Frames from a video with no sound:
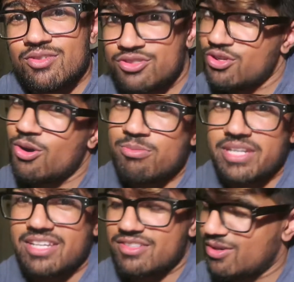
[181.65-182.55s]
so
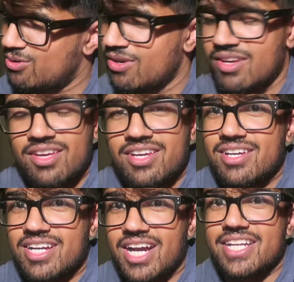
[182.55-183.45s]
many. Dude,
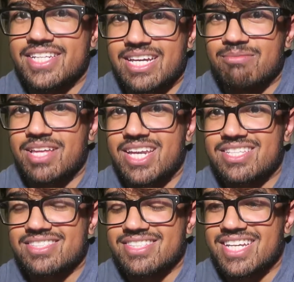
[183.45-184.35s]
god damn, that
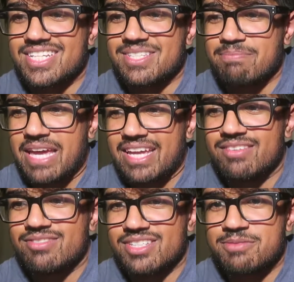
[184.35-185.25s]
is that is a
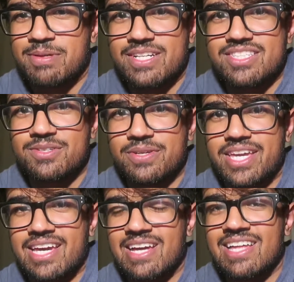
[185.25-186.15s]
painful experience to
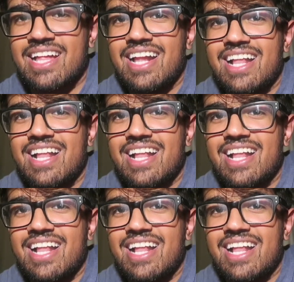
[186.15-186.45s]
recount.